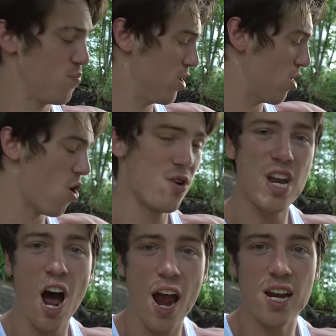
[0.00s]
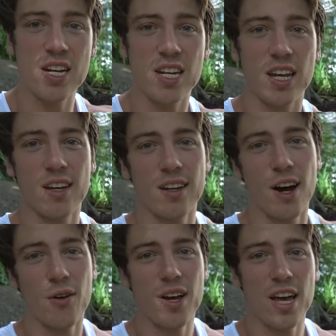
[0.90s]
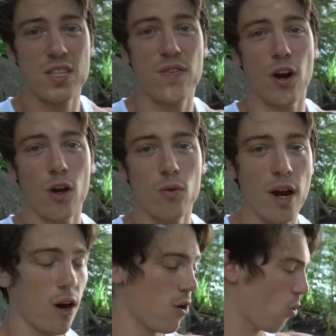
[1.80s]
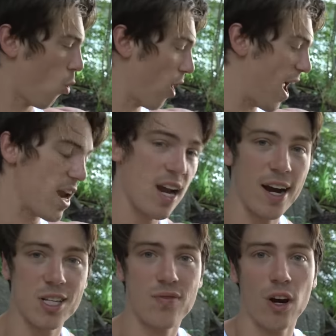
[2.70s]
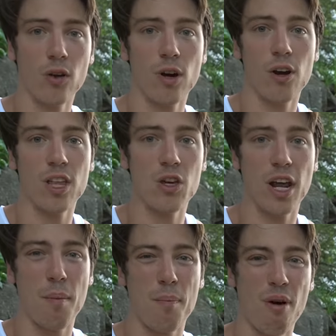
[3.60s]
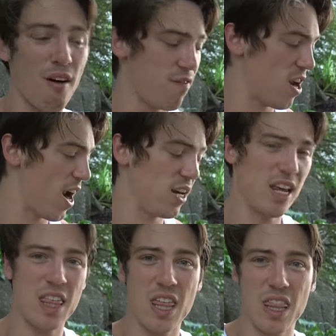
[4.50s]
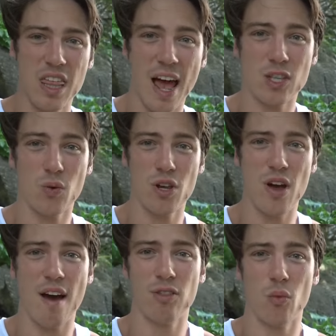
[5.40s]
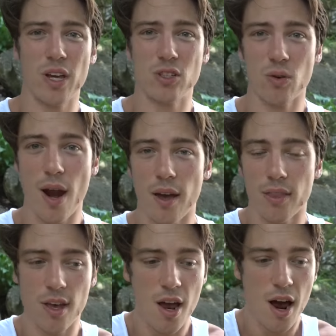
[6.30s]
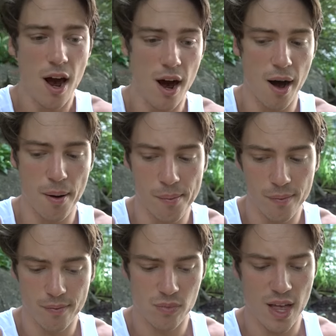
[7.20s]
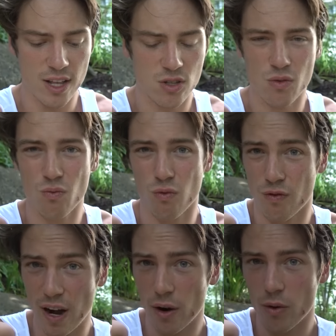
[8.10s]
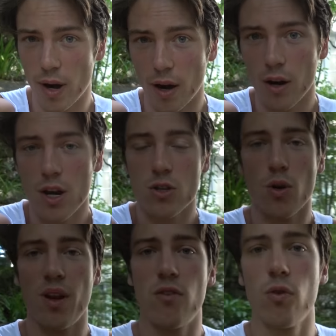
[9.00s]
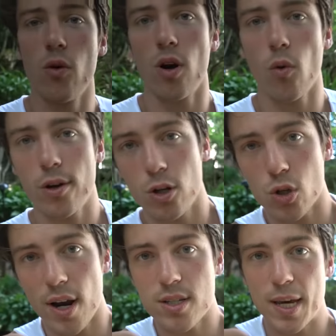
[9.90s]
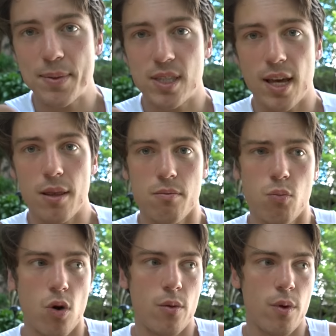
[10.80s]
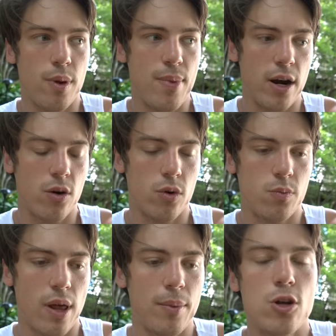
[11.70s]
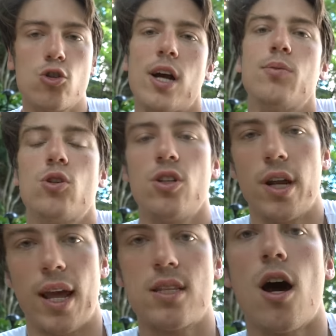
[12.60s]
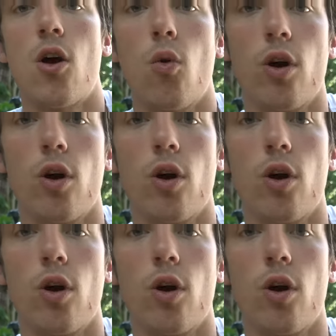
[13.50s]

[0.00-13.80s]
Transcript: below 90, you know. It's very rare, or, or at 90, it's very rare that you get above 90, and then that's where you have the weak strength. Um, that's very rare. So, I mean, if you really wanna work your triceps, then what would be better? Would I mean, your triceps are still getting a ton of